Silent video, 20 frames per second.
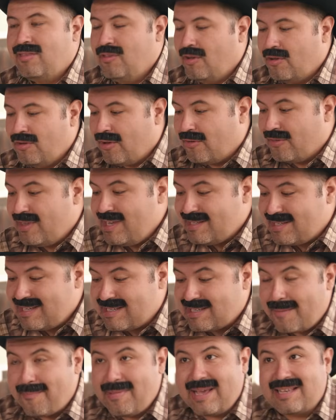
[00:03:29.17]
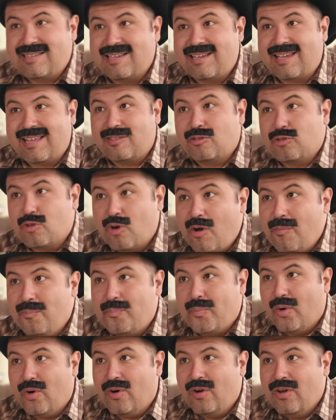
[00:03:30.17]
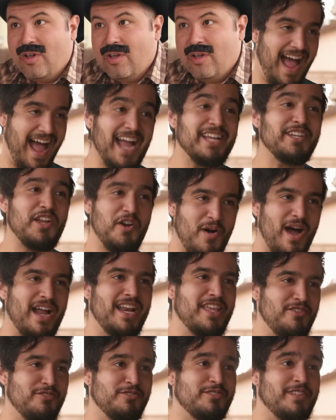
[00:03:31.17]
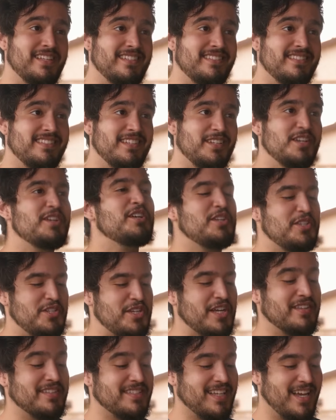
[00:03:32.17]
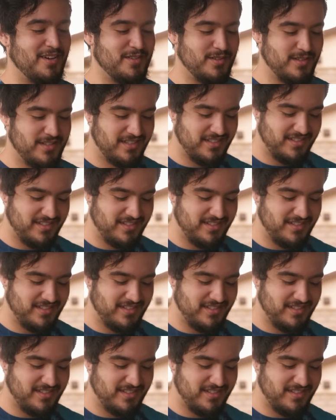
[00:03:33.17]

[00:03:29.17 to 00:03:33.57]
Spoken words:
No, this is a Mexican trompo. I know how to use this. Check this out.